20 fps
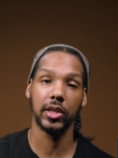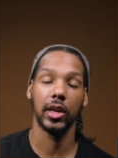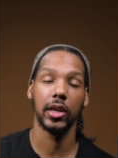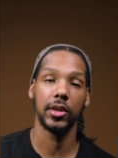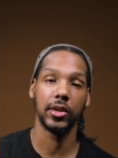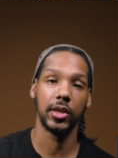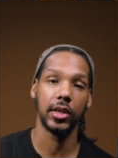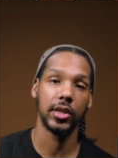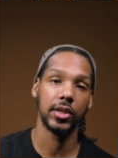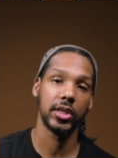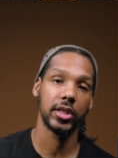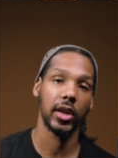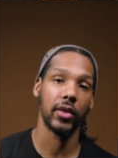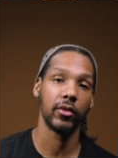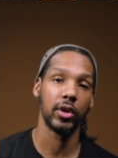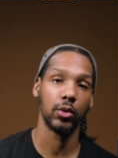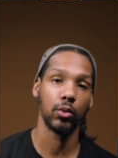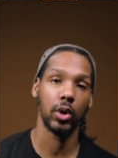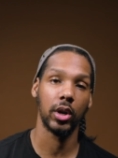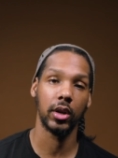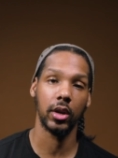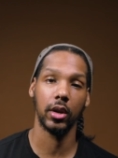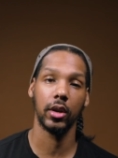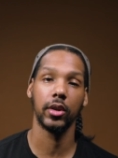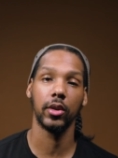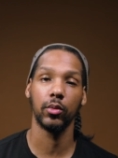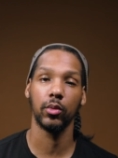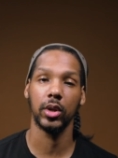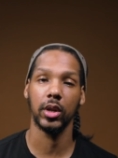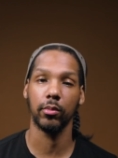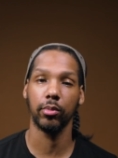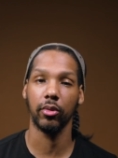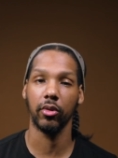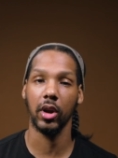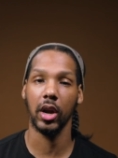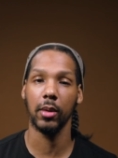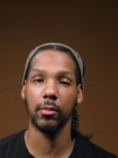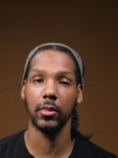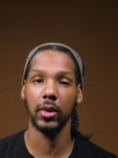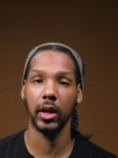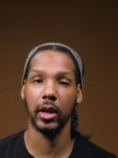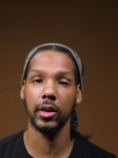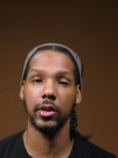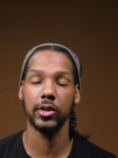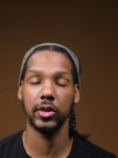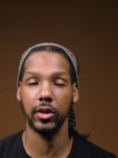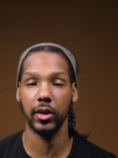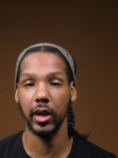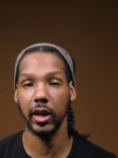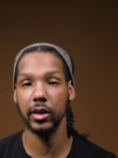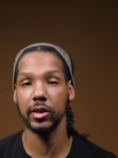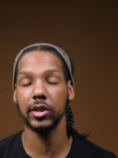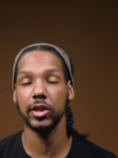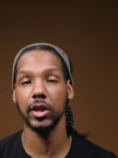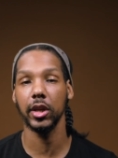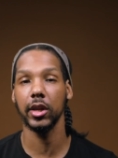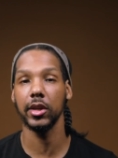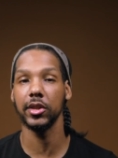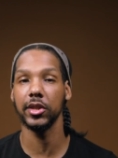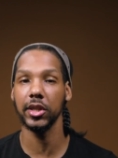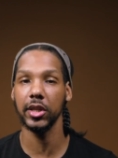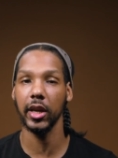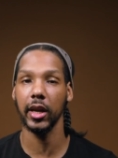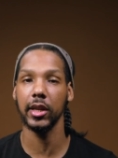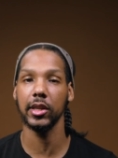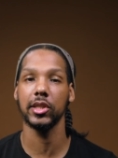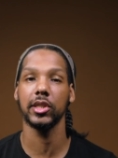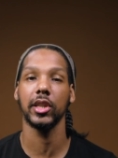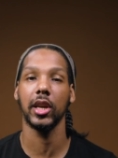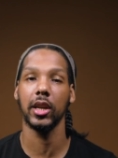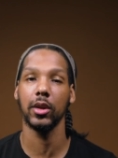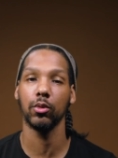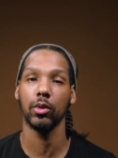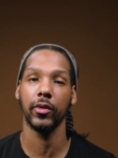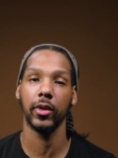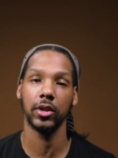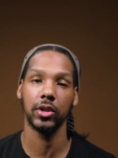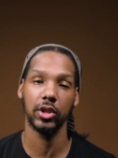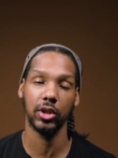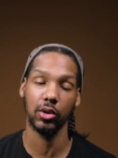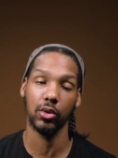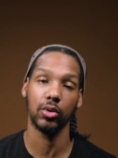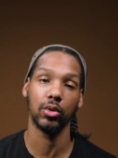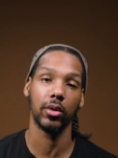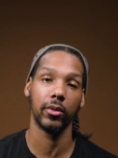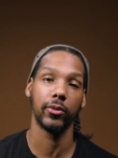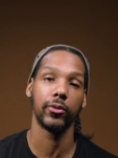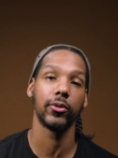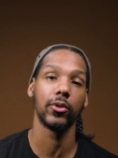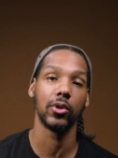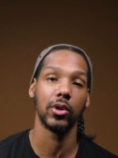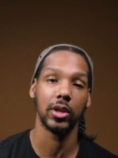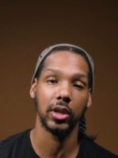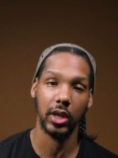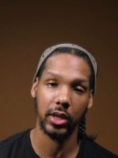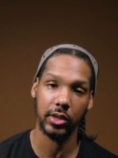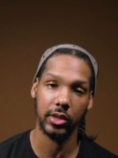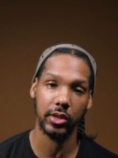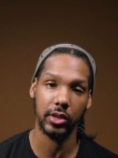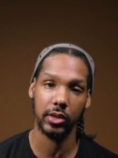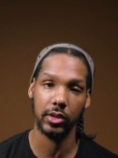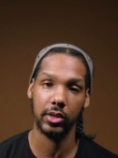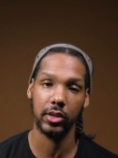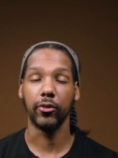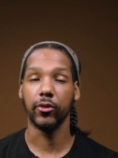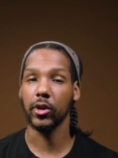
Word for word: to a D7100 with a prime lens, then to a D810 with a total of four lenses.